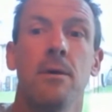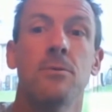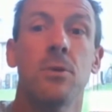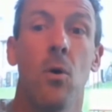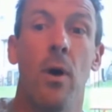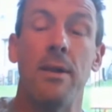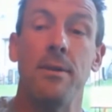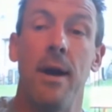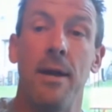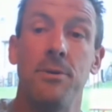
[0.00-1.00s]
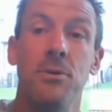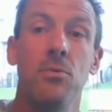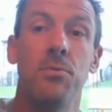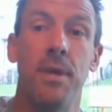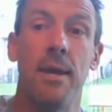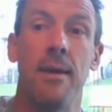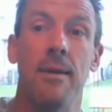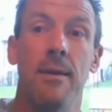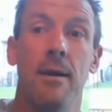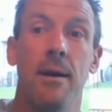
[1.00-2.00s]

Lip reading: So I do think